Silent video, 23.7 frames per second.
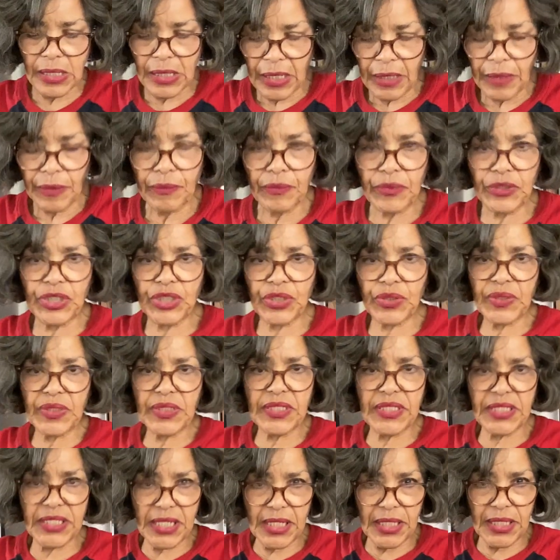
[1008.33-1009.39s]
Wish you could
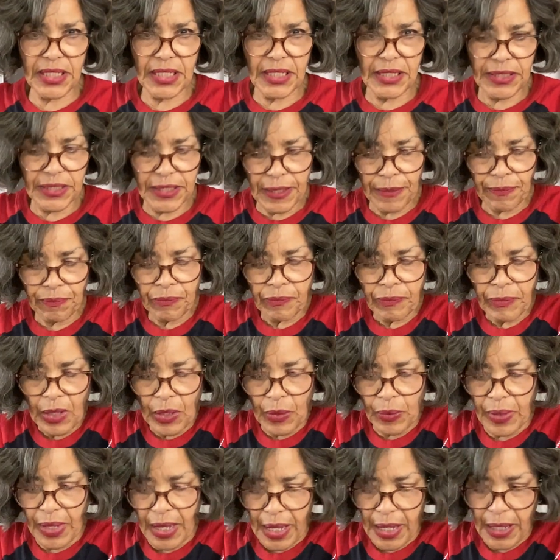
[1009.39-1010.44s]
see this.
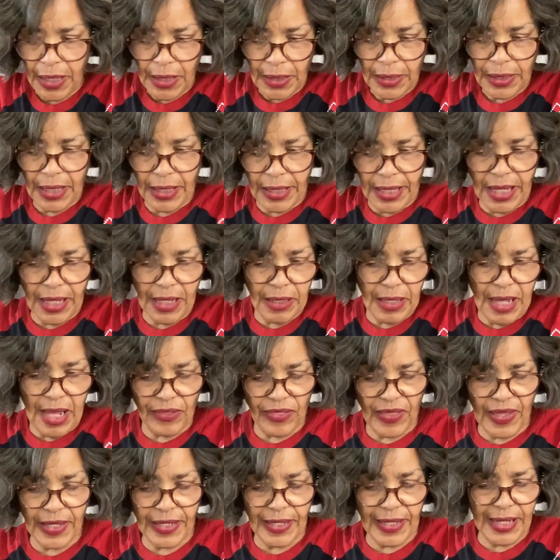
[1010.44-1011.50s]
Okay, I
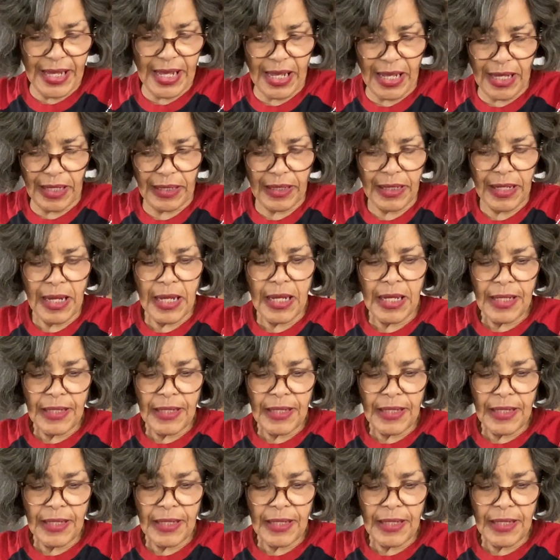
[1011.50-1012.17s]
think you can.